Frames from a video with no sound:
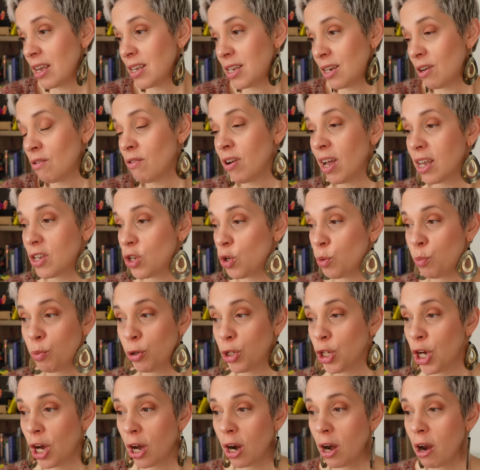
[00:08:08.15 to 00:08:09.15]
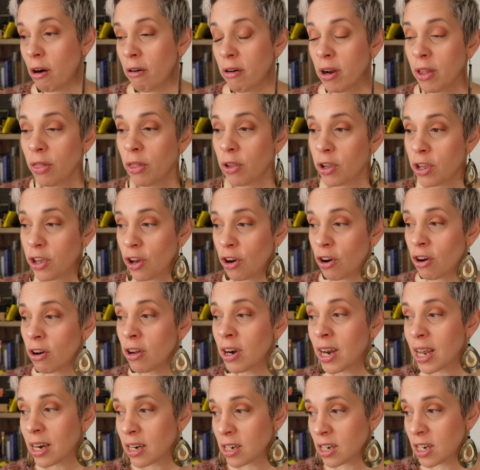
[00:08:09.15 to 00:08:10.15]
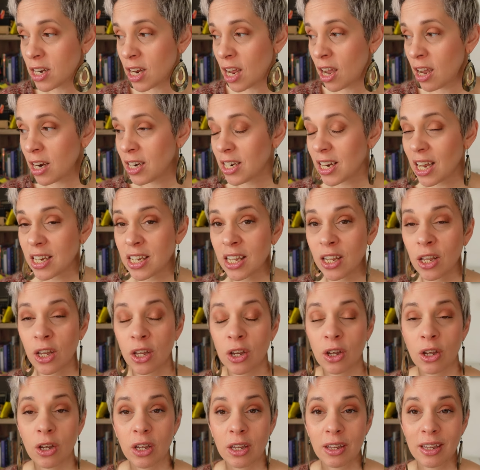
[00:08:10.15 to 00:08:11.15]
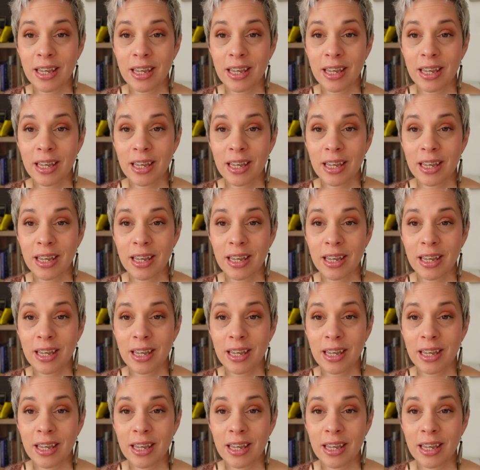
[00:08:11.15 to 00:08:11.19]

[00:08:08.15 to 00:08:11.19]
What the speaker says: long as you put color on the yarn and it doesn't